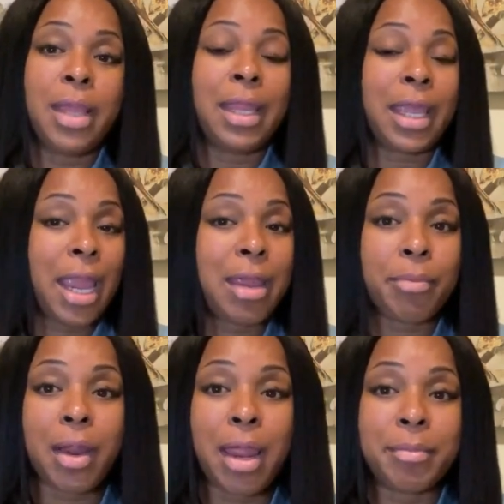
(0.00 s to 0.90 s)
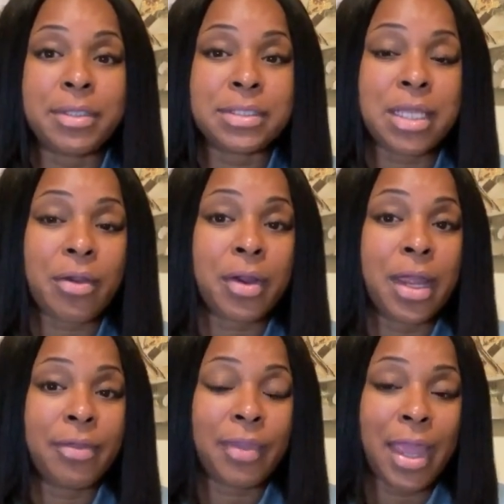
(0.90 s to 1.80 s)
like Abraham and Sarah,
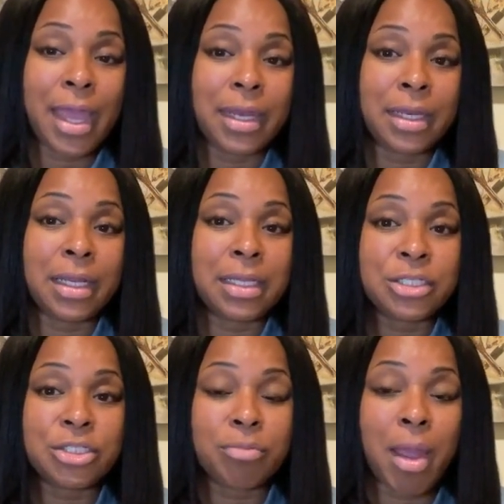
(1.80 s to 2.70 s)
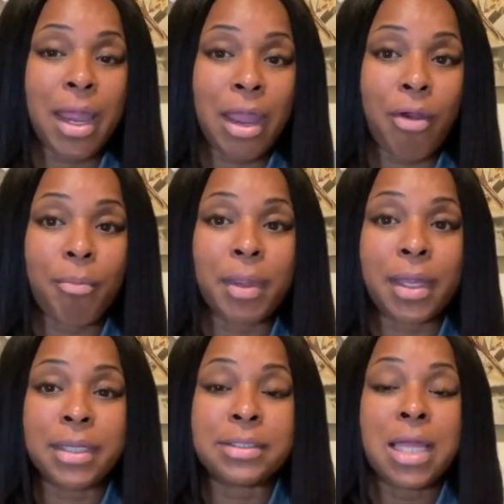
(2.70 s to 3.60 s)
and they had an Ishmael
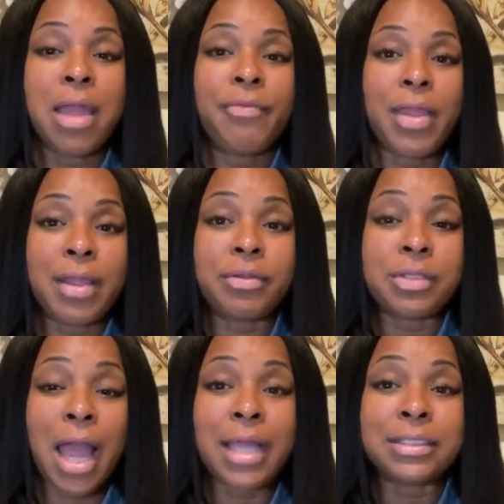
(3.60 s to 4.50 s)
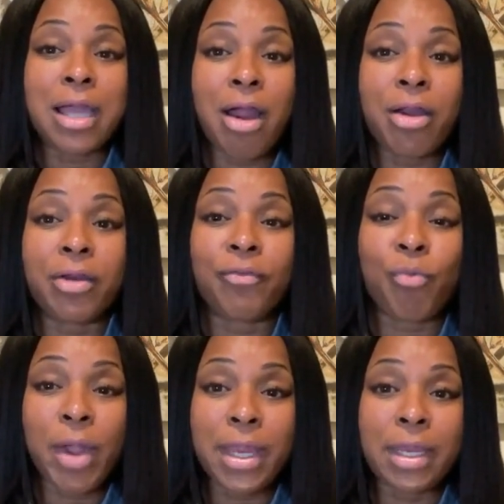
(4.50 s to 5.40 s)
because they got tired of
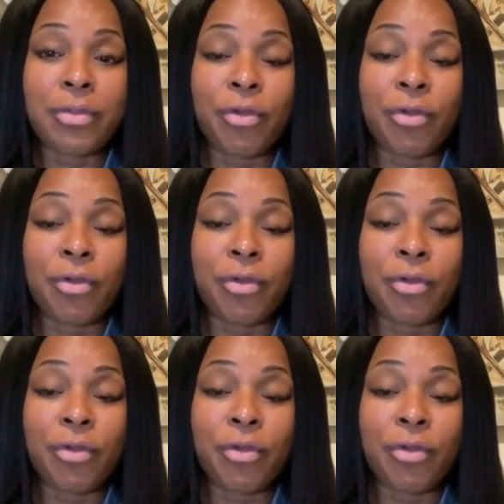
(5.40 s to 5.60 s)
waiting.